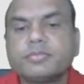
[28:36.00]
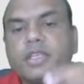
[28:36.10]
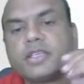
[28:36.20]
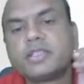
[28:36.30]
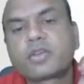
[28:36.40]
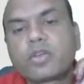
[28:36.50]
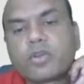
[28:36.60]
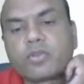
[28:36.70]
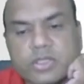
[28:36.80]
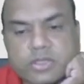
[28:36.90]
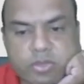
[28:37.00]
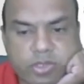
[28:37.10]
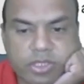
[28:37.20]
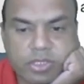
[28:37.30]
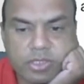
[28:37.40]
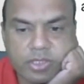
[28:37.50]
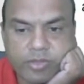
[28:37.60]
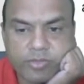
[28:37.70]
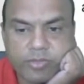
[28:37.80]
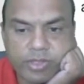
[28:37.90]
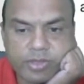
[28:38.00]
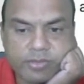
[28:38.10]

Is it true or false over here, everyone?